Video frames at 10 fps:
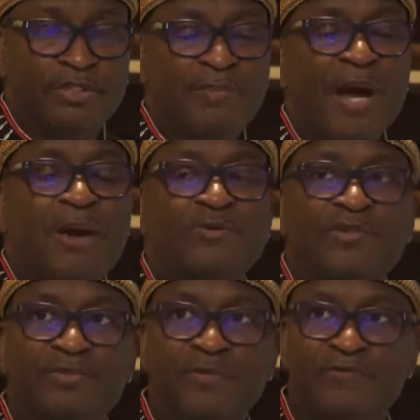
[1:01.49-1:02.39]
the powers
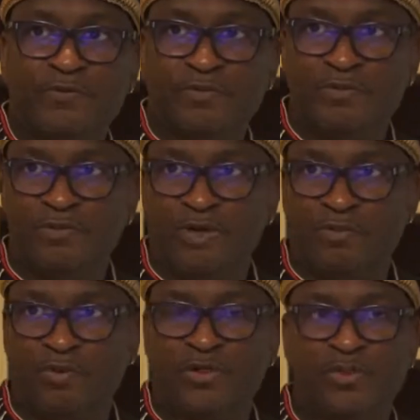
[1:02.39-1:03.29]
that be feel good.
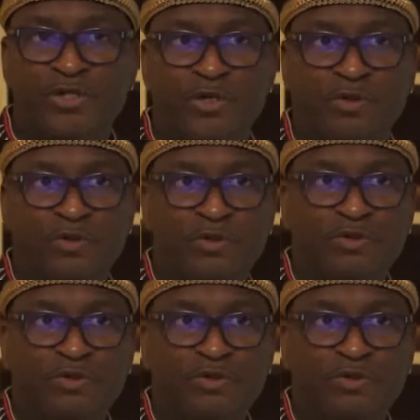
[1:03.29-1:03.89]
We know